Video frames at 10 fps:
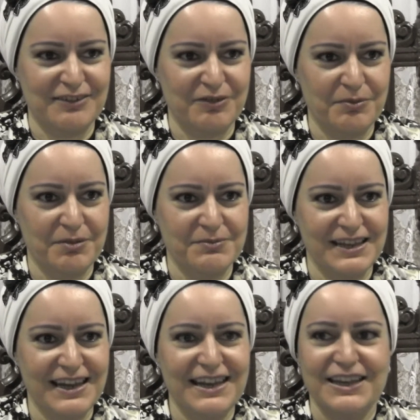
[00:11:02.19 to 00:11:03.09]
from them.
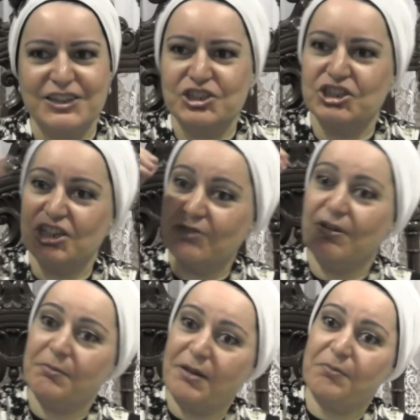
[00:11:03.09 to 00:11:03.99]
There, she
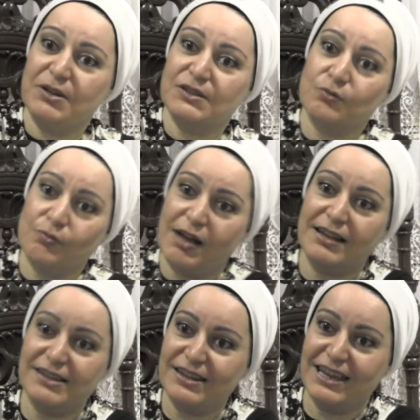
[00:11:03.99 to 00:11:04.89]
remembers
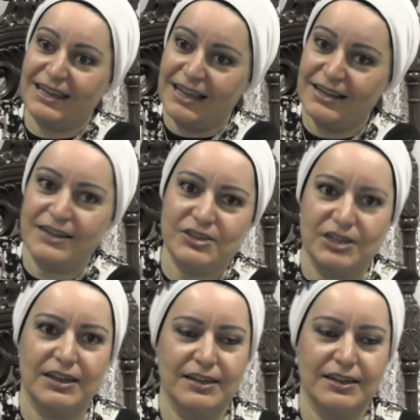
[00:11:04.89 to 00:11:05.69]
one thing, and then she.